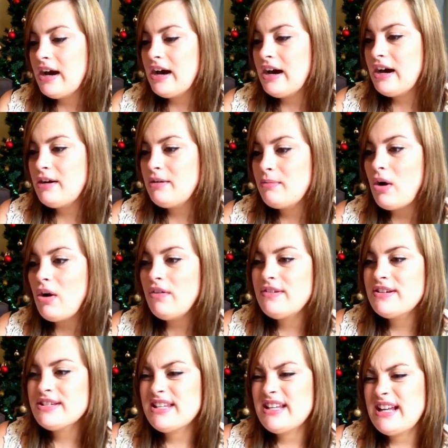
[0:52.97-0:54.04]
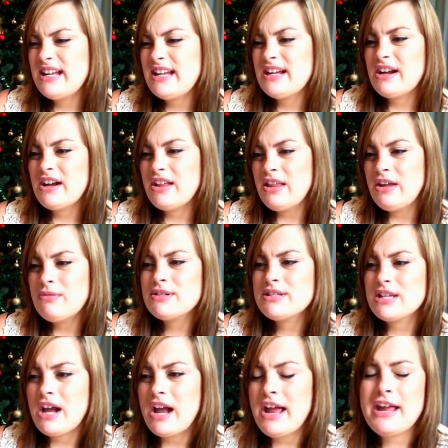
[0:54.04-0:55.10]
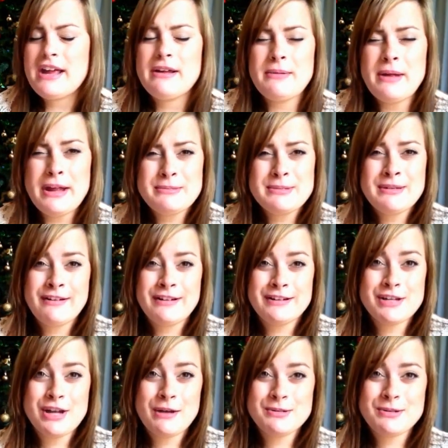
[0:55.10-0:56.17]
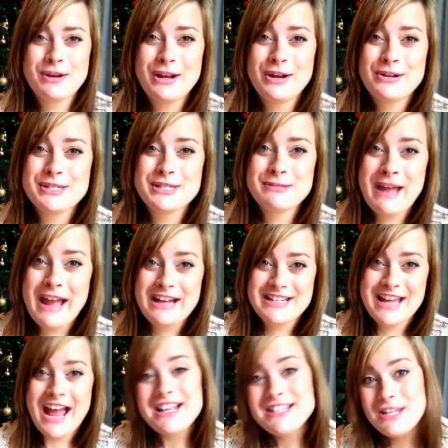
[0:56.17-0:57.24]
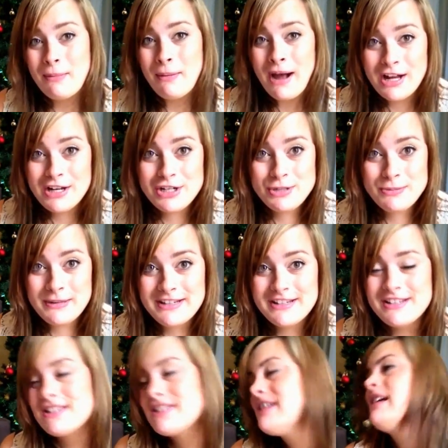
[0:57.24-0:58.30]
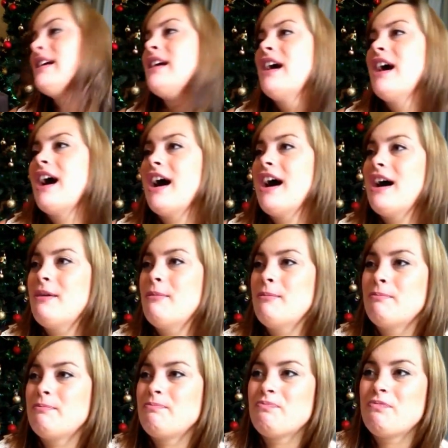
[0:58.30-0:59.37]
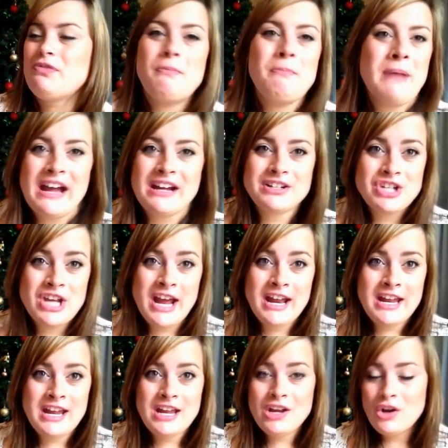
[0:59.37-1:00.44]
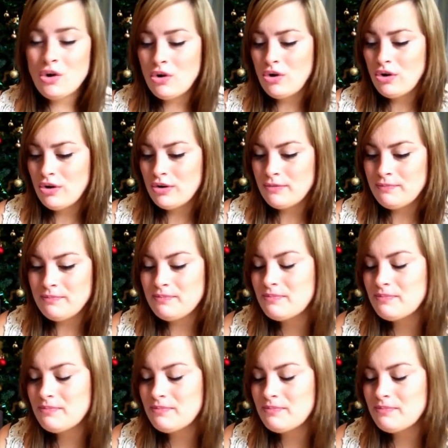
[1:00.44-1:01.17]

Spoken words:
Obviously there was heaps of other times where I got smacked as a punishment for back chatting or